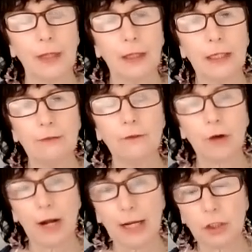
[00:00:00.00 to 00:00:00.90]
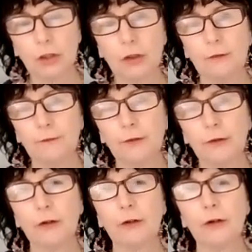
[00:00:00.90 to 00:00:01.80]
Give gratitude
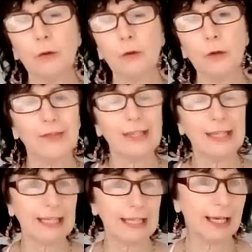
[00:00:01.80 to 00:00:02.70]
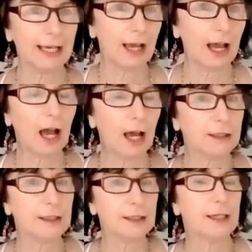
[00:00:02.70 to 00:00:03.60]
for all of the hard
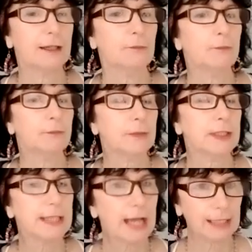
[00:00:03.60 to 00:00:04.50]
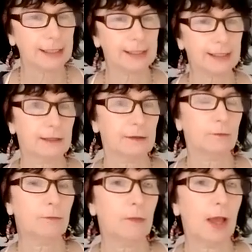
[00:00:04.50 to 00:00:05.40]
tasks
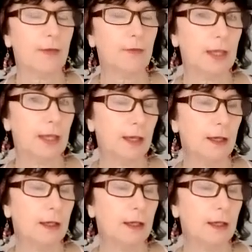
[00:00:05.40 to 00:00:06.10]
and the